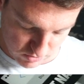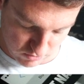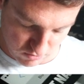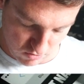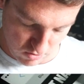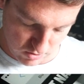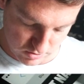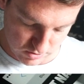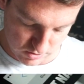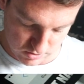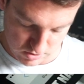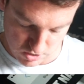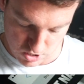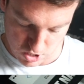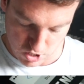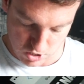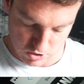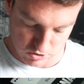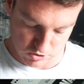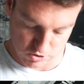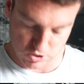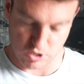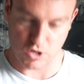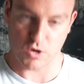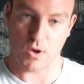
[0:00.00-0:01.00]
across,
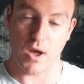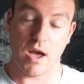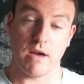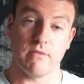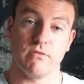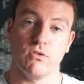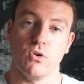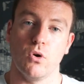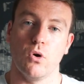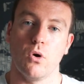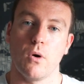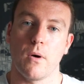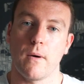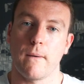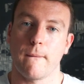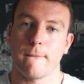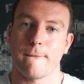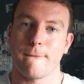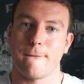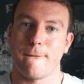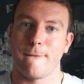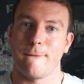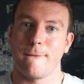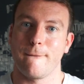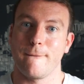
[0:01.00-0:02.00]
so you have your
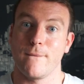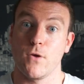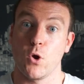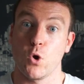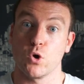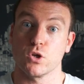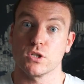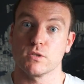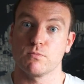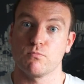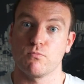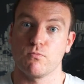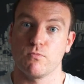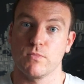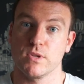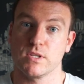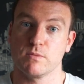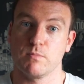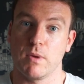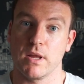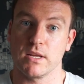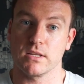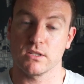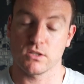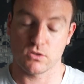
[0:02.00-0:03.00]

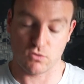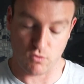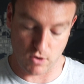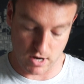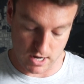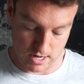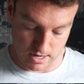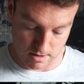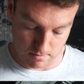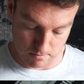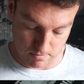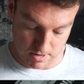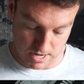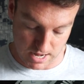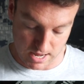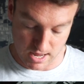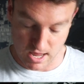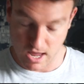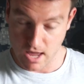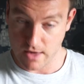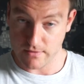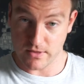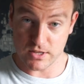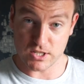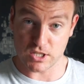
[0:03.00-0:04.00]
split screen in play.
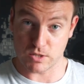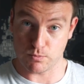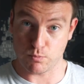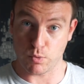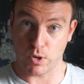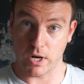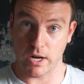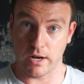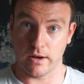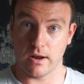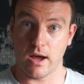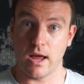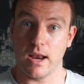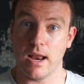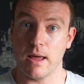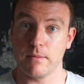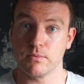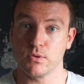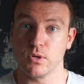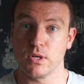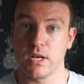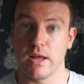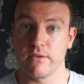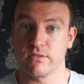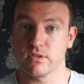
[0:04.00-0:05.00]
This is brilliant. I
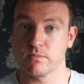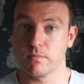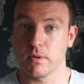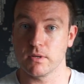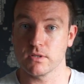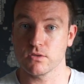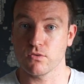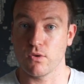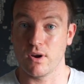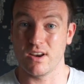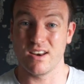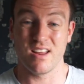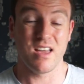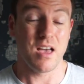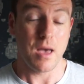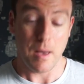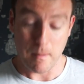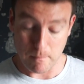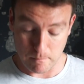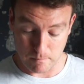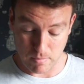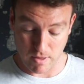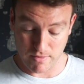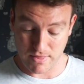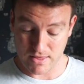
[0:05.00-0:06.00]
absolutely love split screen,
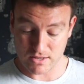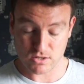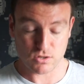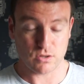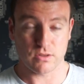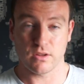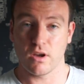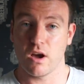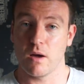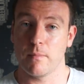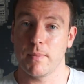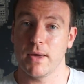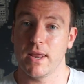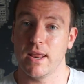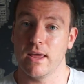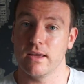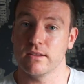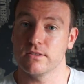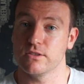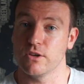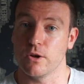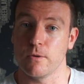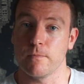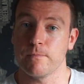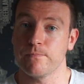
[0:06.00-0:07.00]
but that's on the iPad Air
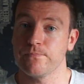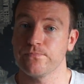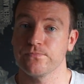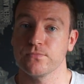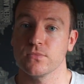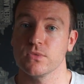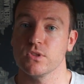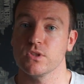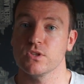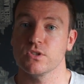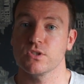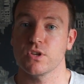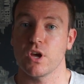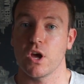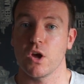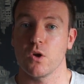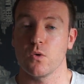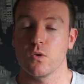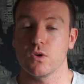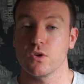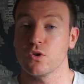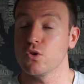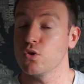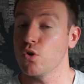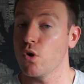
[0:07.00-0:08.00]
2, so
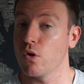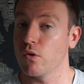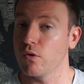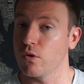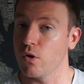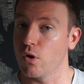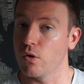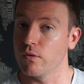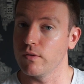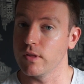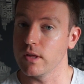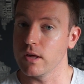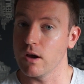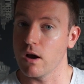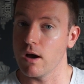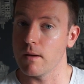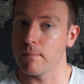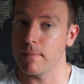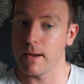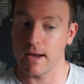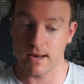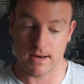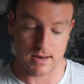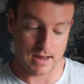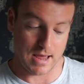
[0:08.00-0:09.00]
not on the
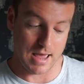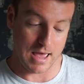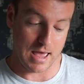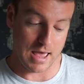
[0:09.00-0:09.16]
iPad